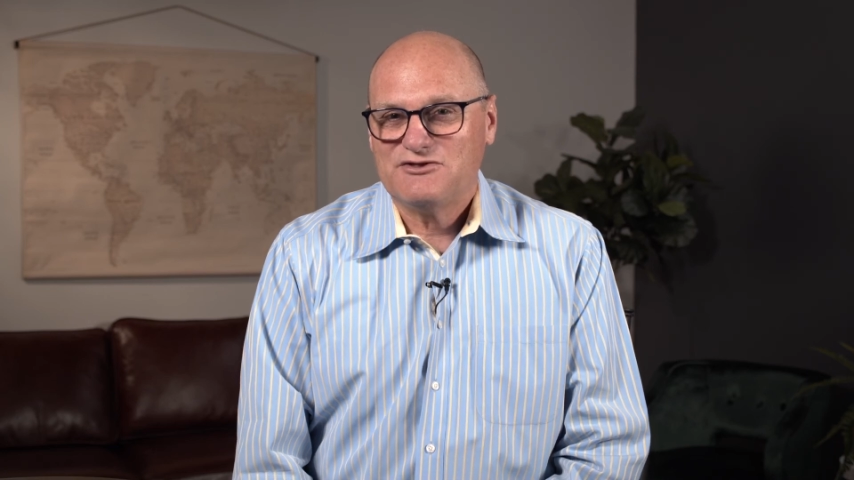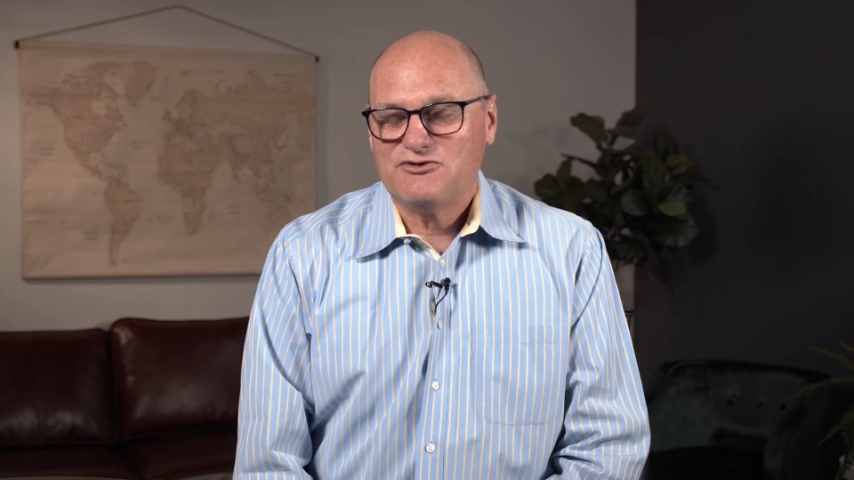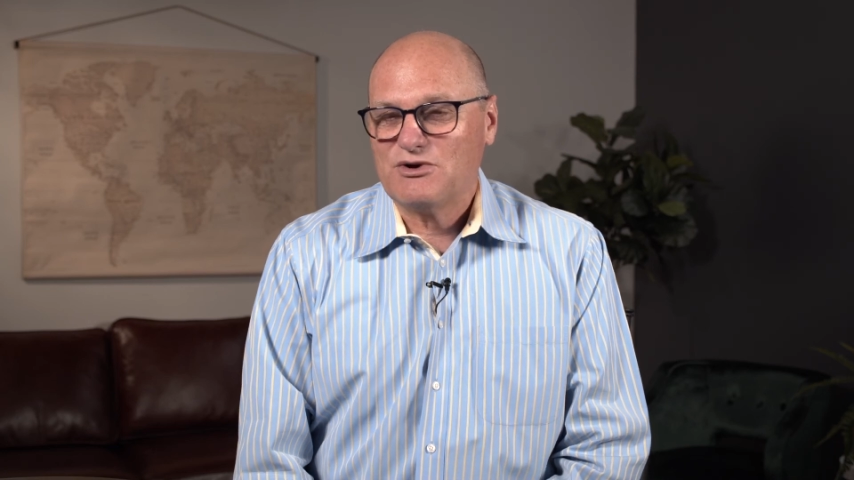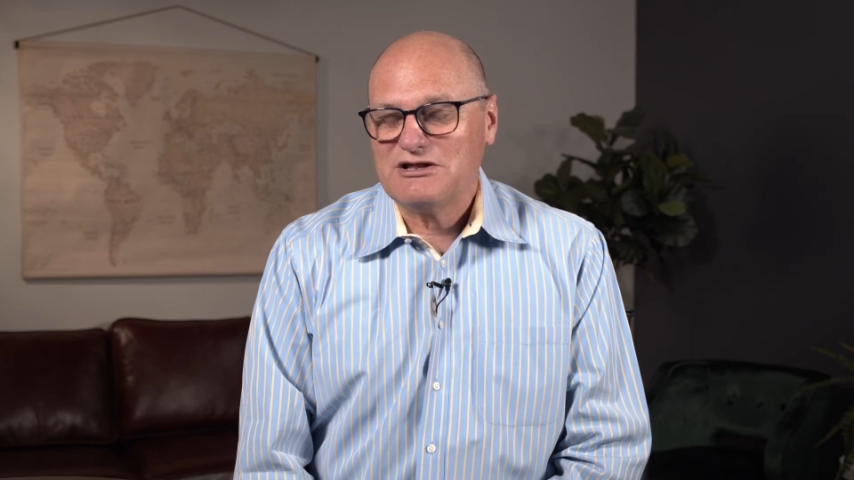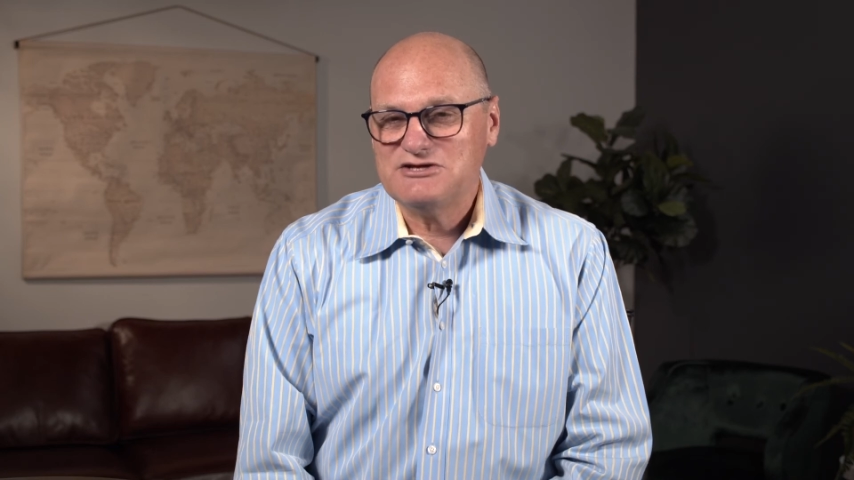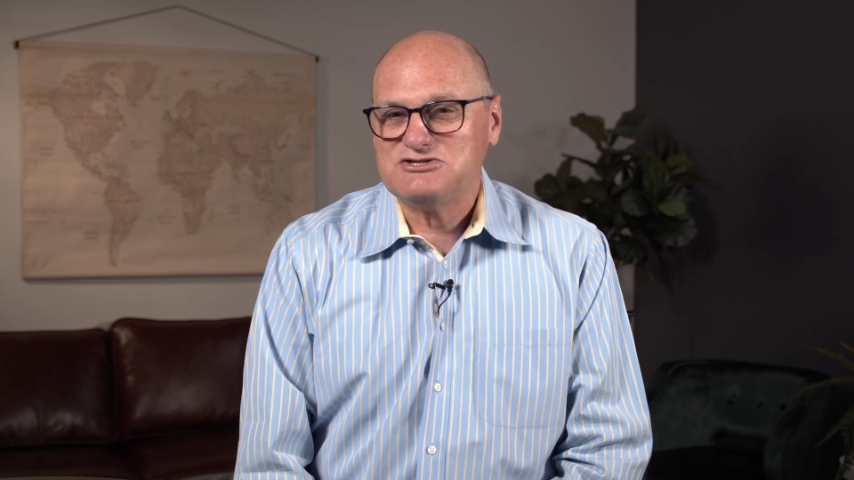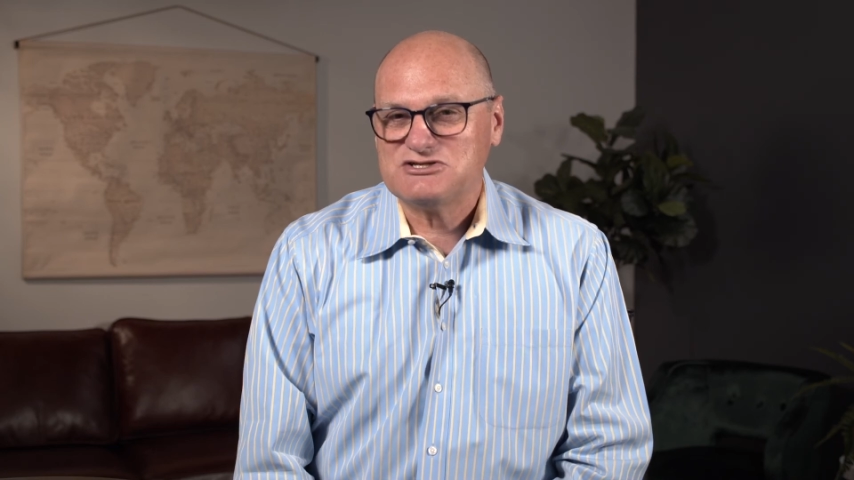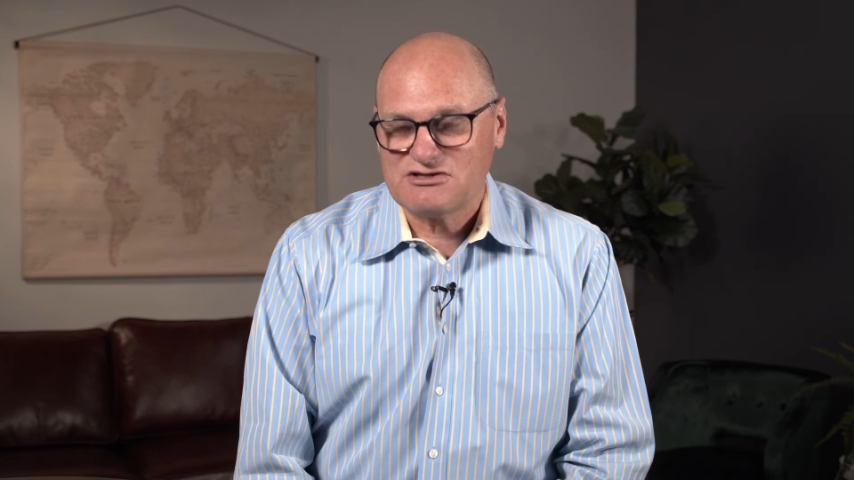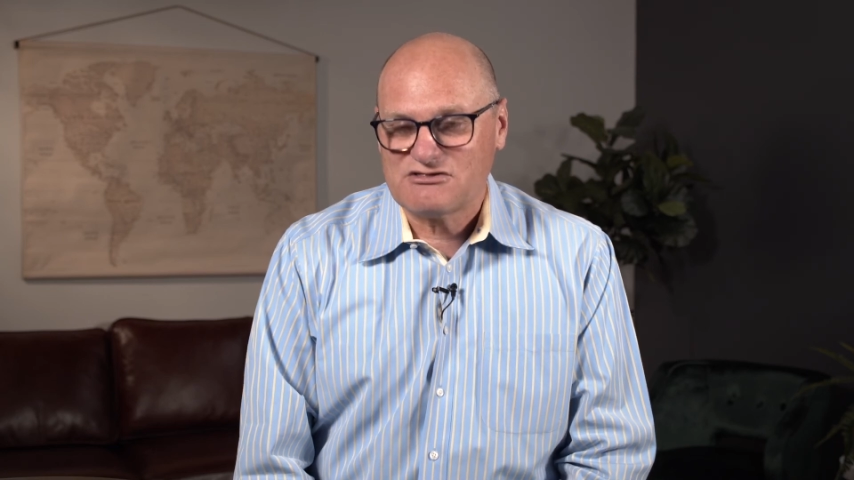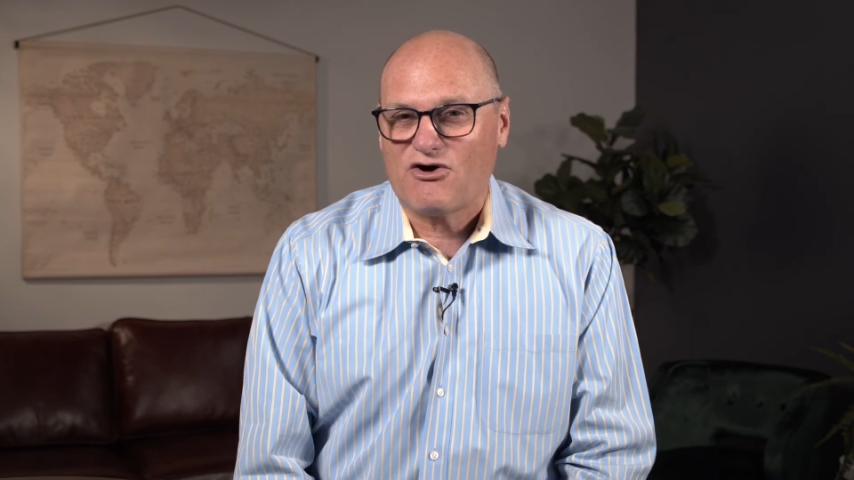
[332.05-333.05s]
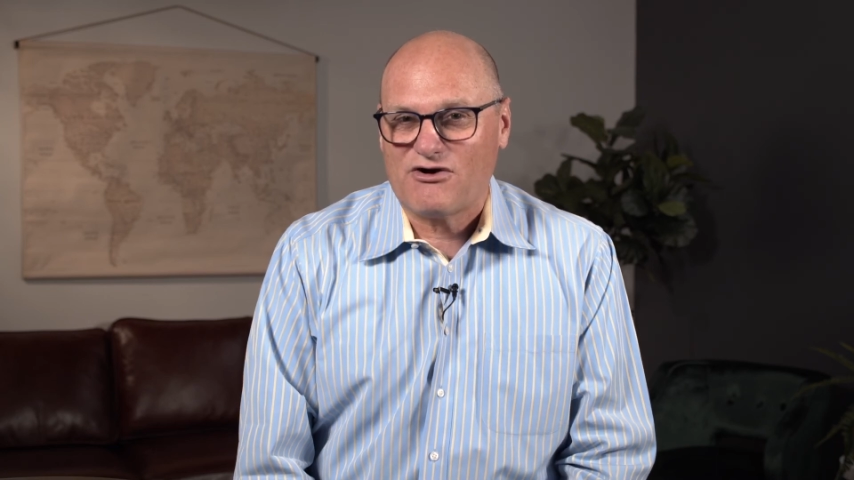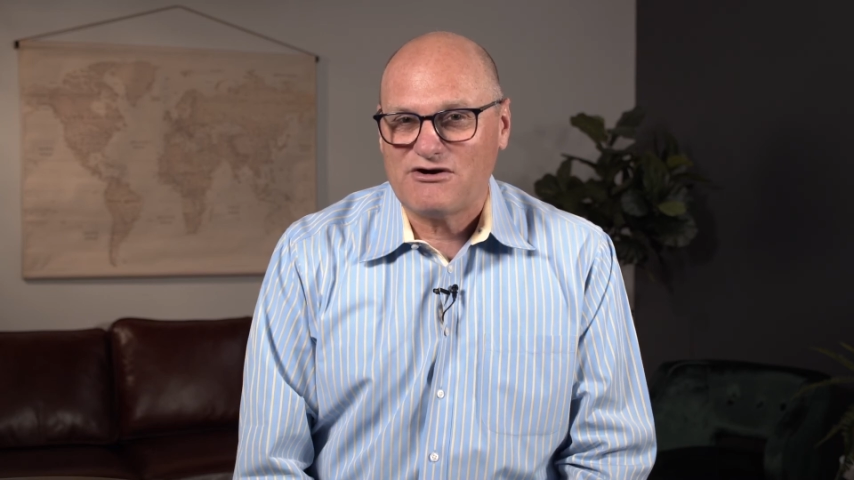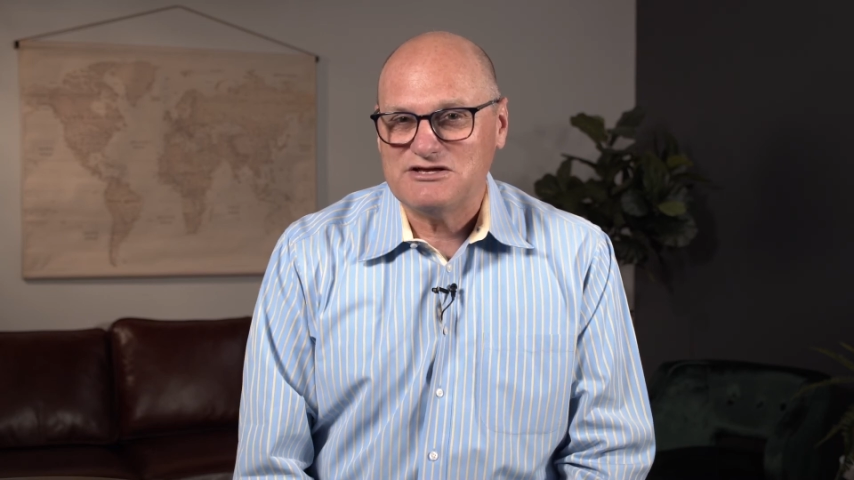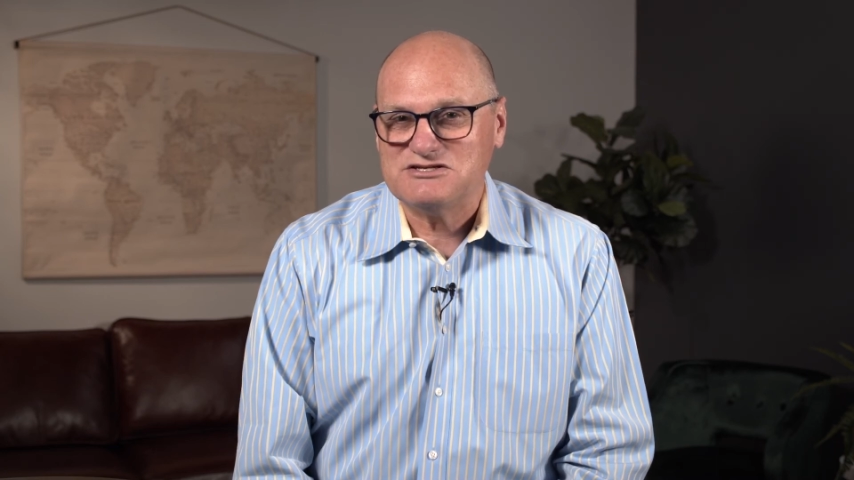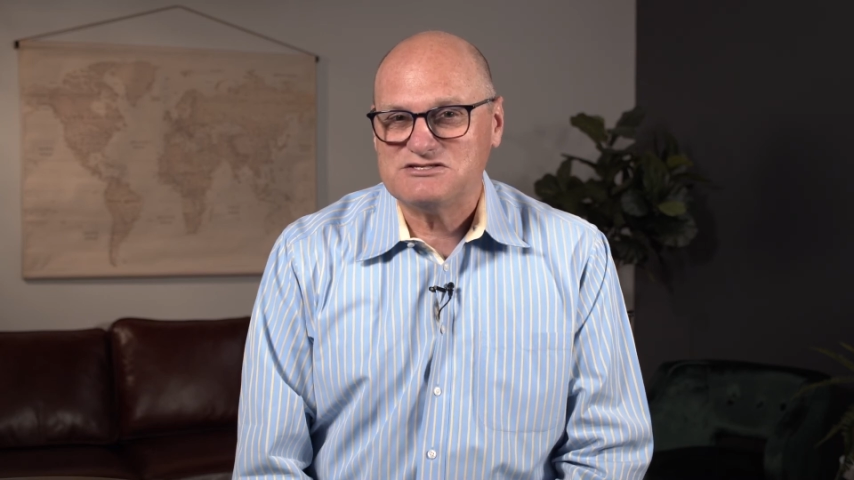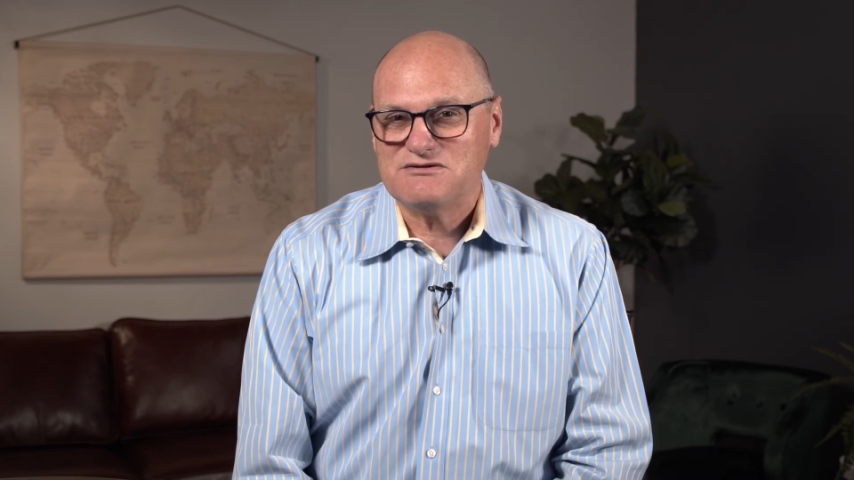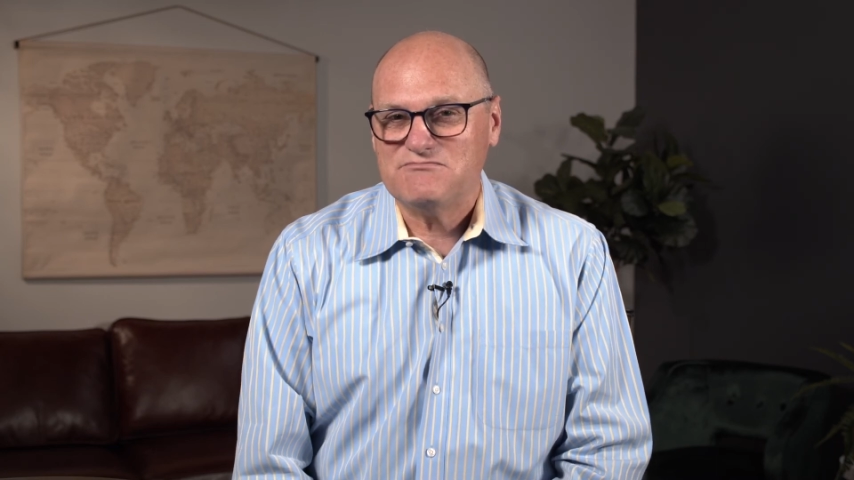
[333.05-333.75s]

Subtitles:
the religious authorities